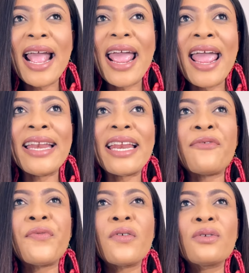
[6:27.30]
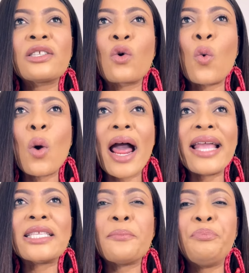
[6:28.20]
and it feels
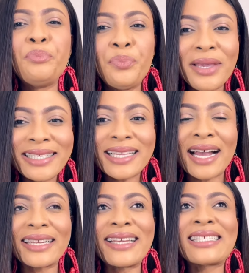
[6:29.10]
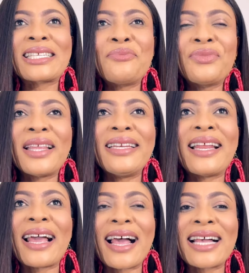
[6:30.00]
quite bitter. There's something
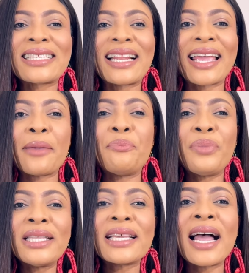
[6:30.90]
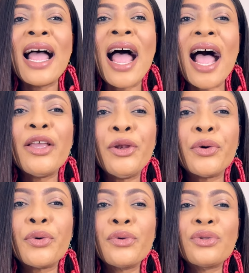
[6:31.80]
that has like a bitter, you
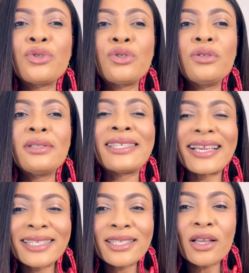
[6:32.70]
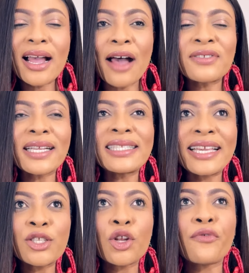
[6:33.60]
know, taste,
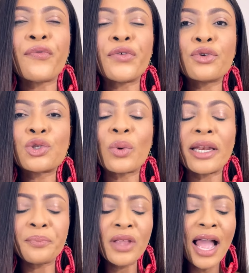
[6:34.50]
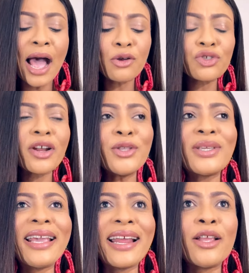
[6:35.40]
aftertaste sort of feel to it. I was trying
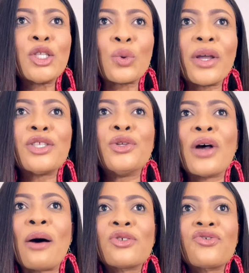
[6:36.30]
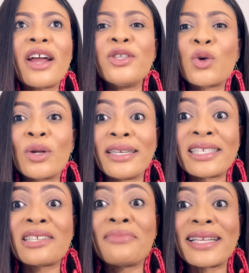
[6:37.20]
to get into it, you know. I was trying to
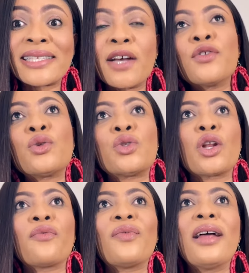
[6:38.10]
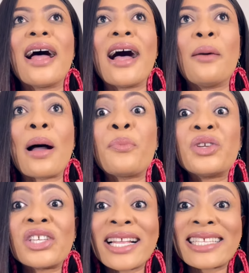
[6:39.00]
condition myself to sort of
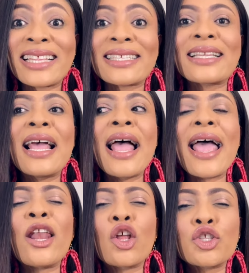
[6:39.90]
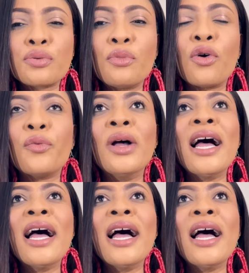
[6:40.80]
appreciate this a lot more.